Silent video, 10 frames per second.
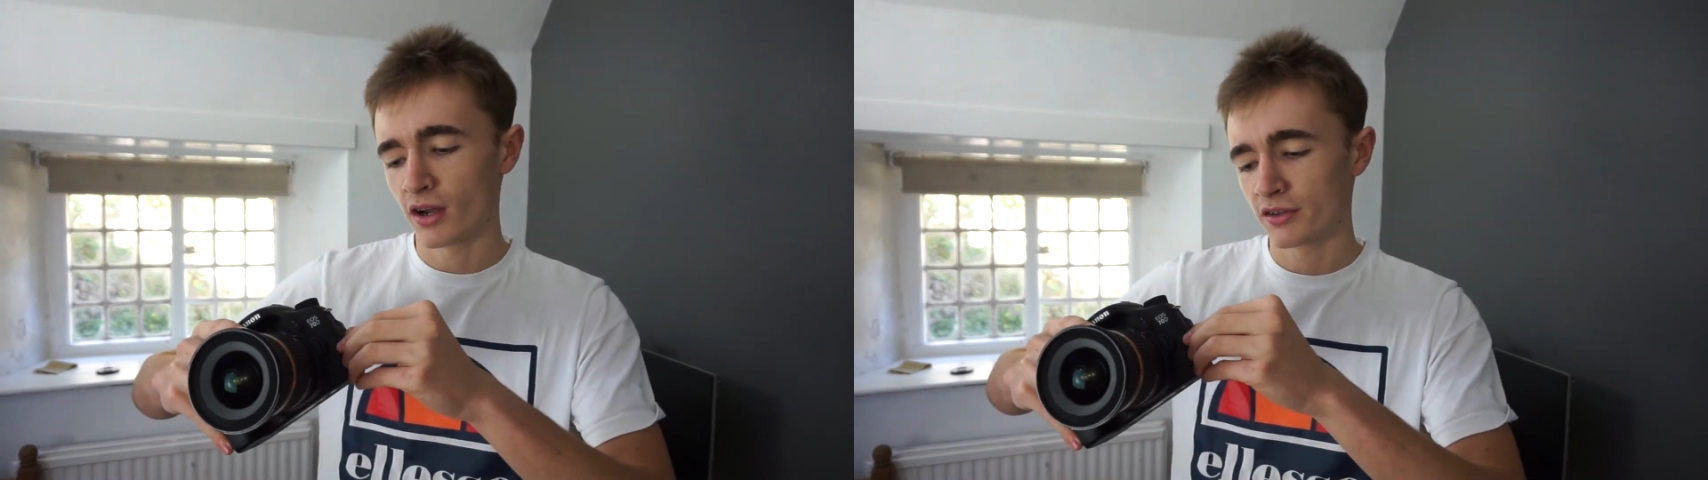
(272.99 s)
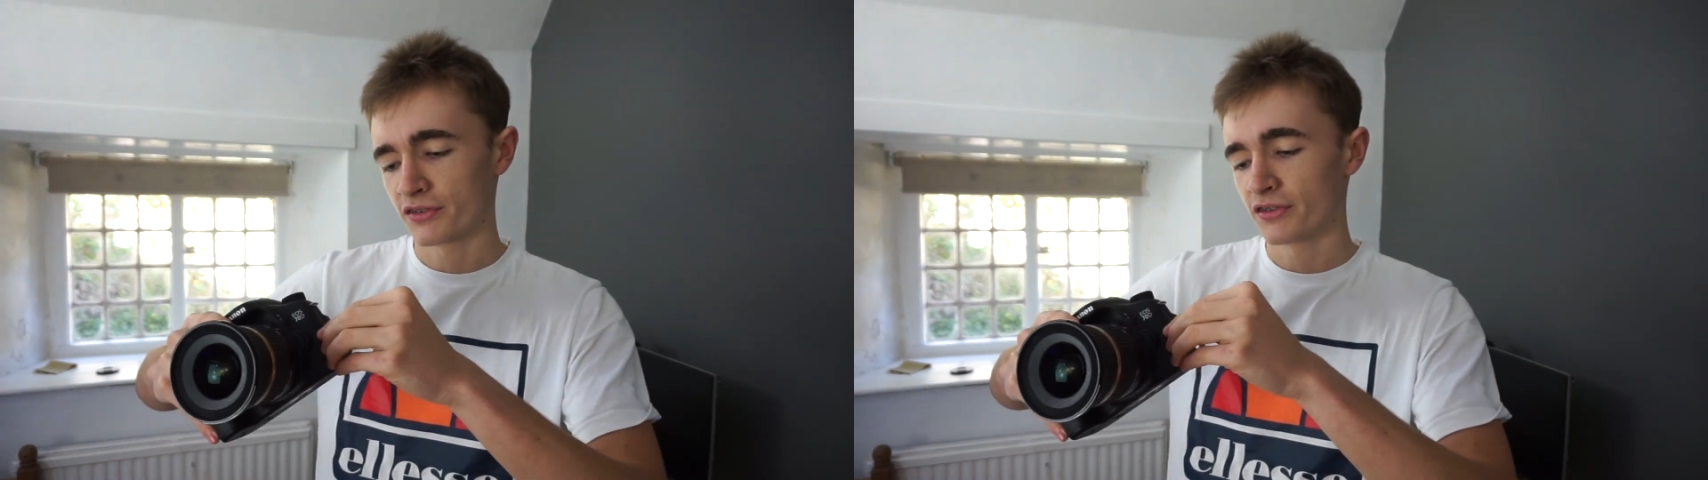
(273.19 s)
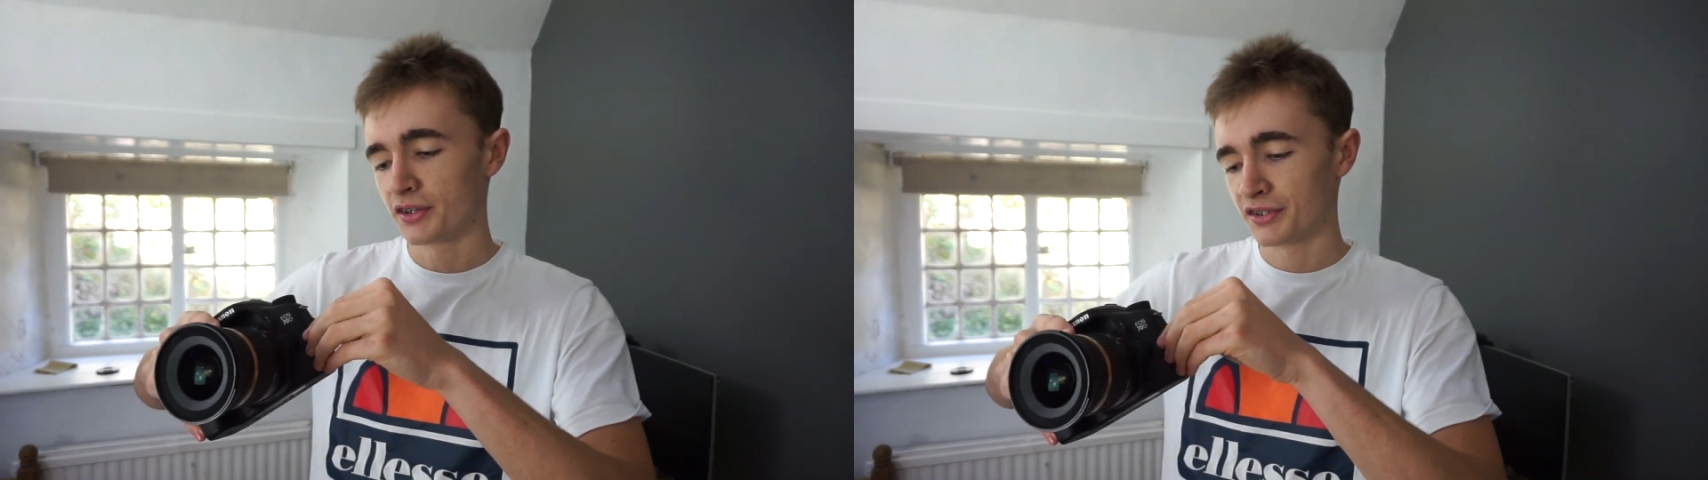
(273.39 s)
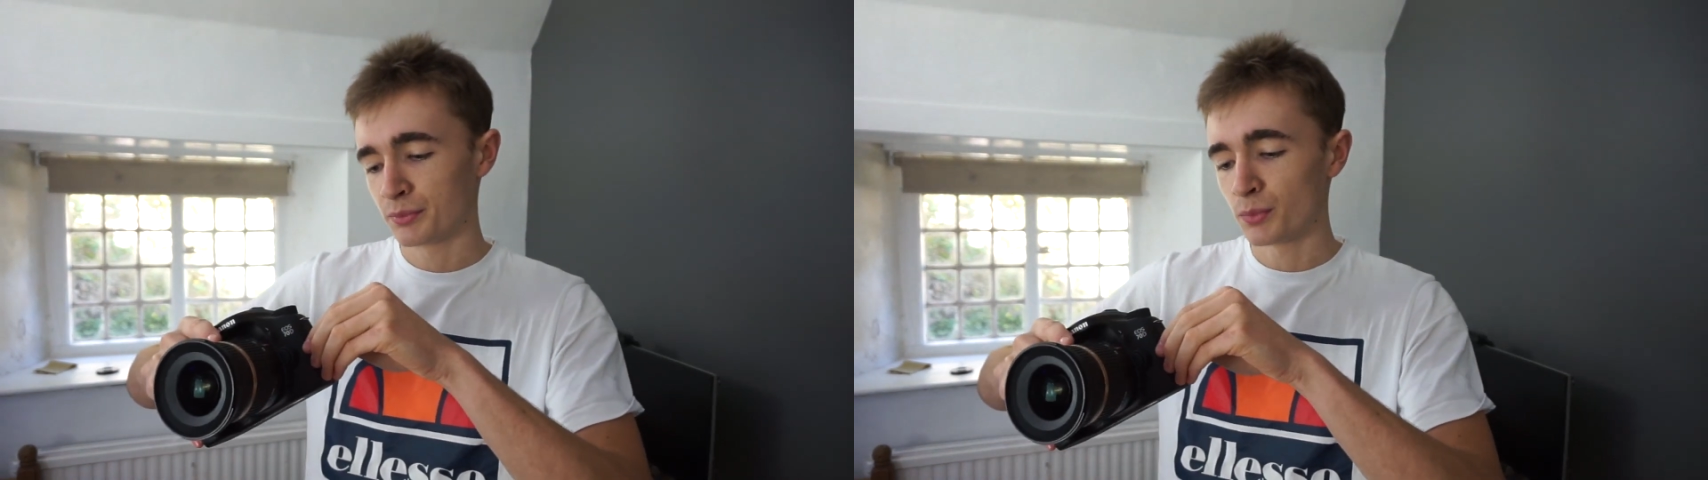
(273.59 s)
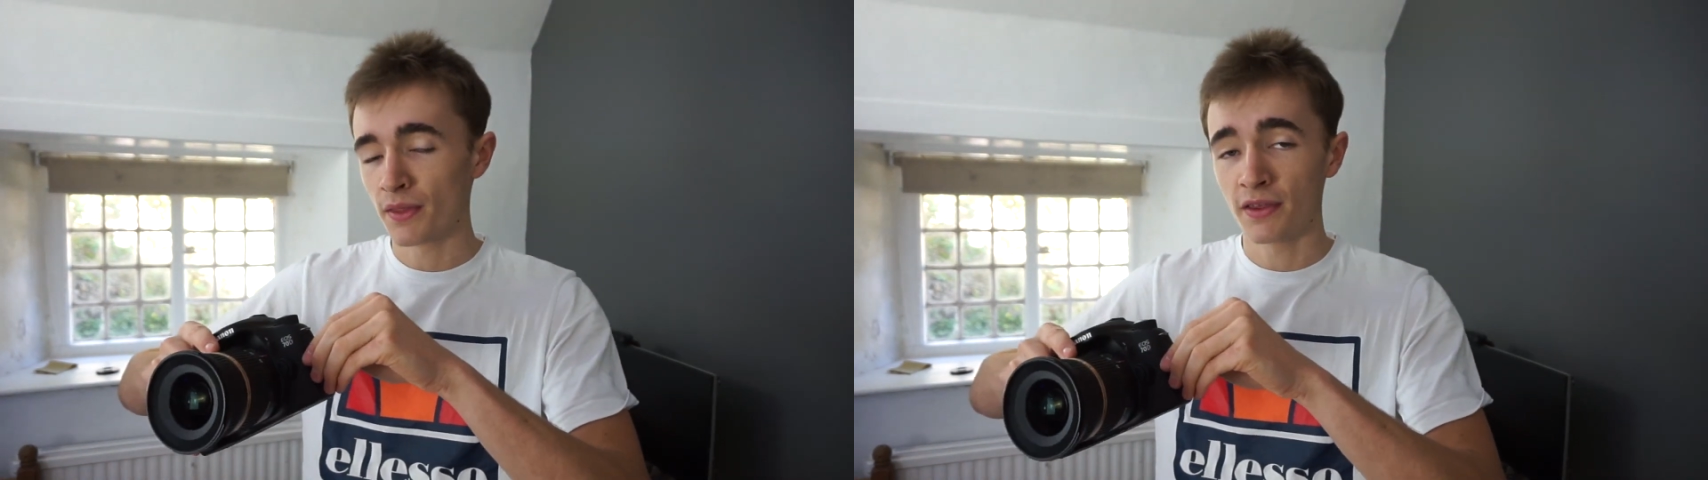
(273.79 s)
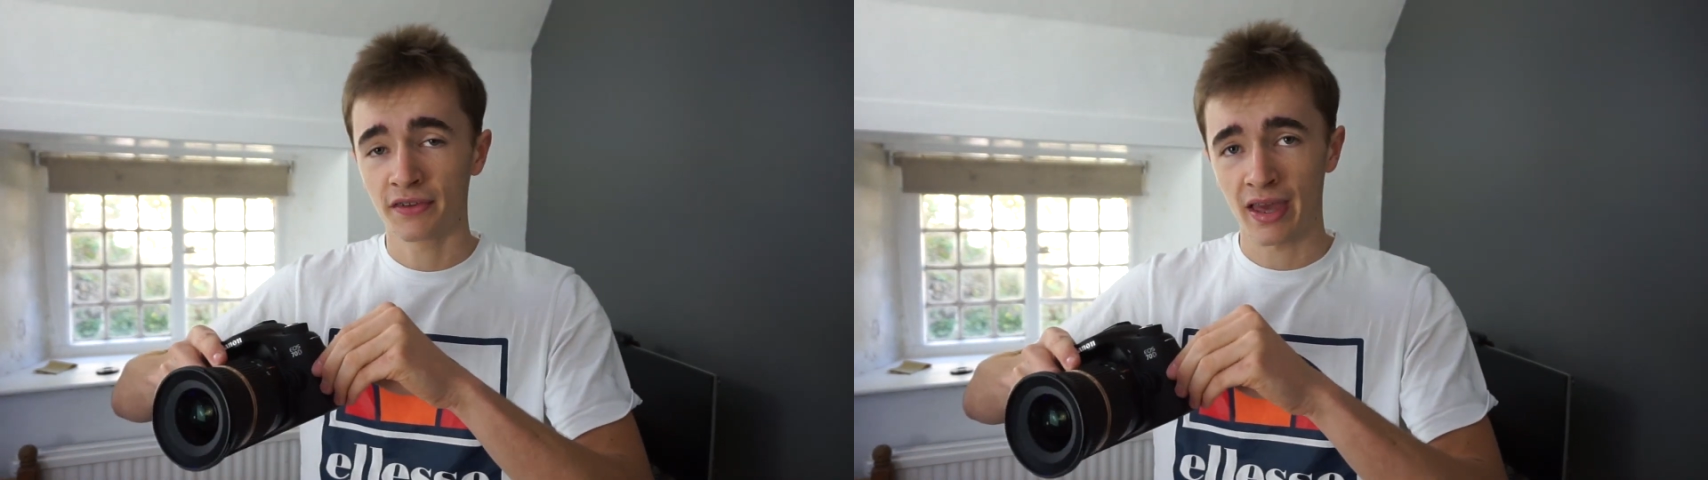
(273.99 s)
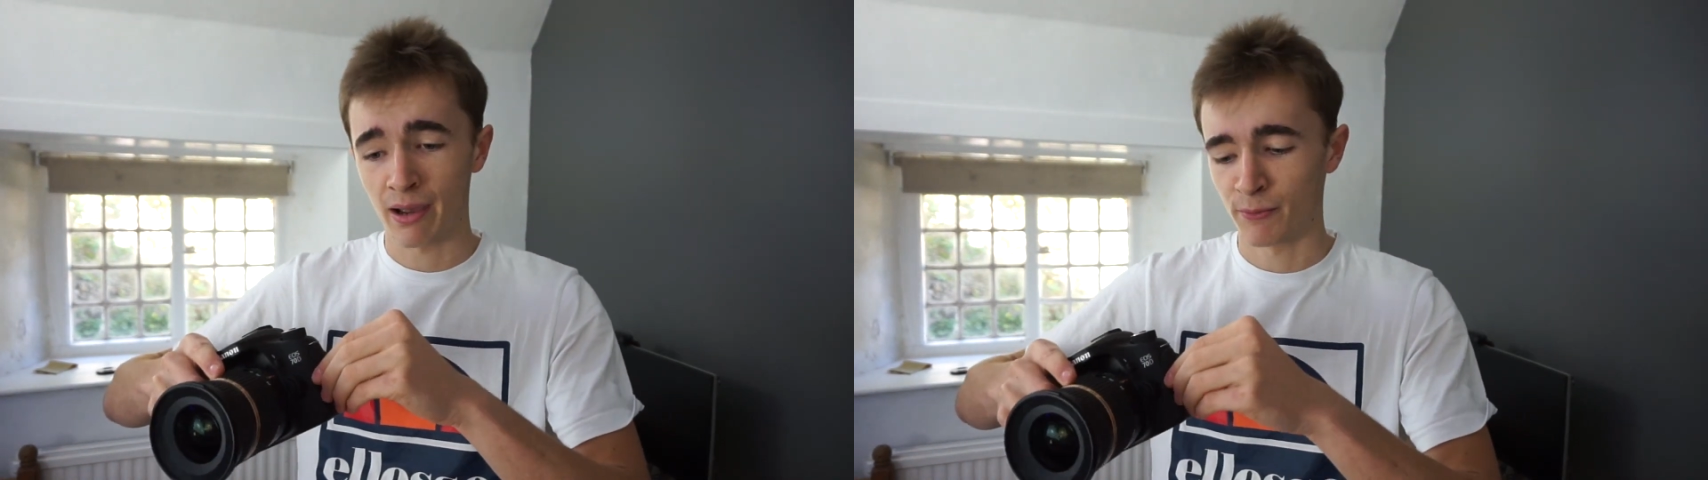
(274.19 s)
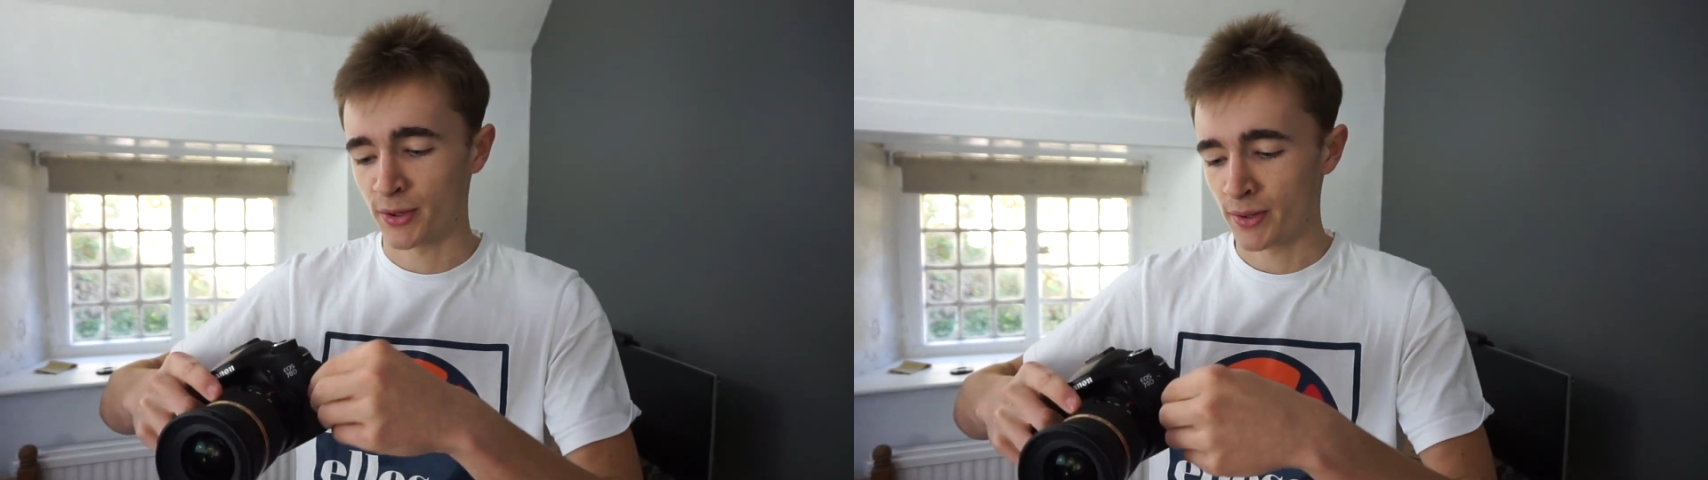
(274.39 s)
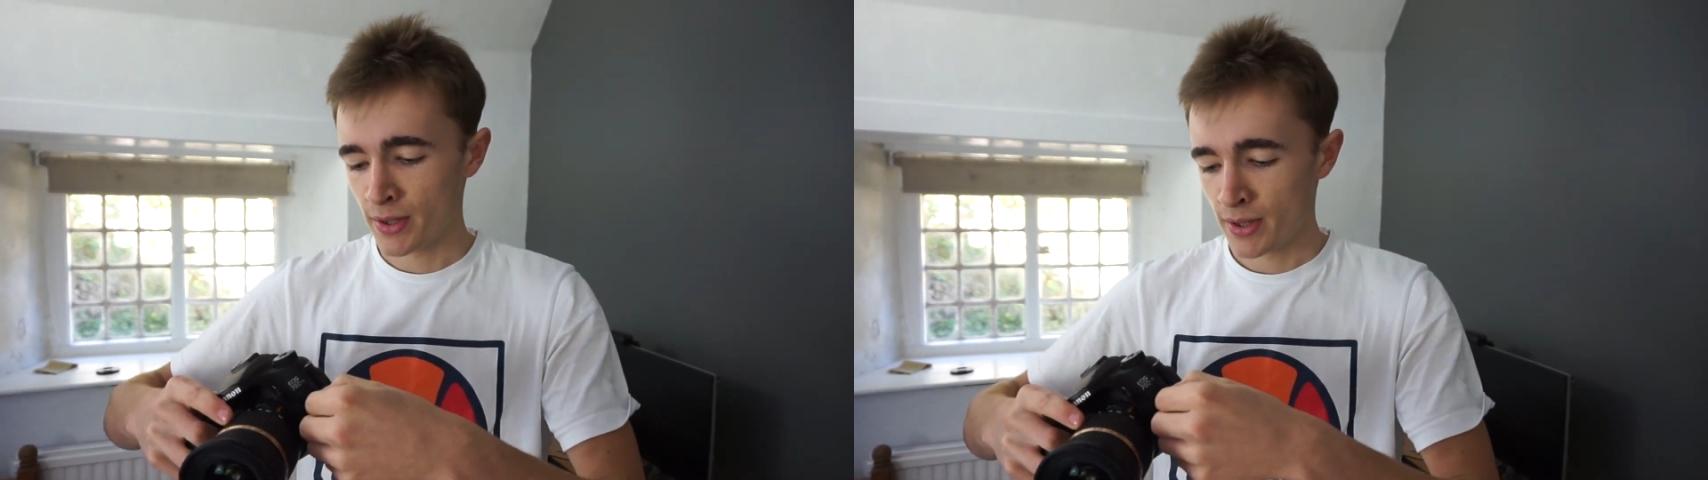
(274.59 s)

I decided to buy this camera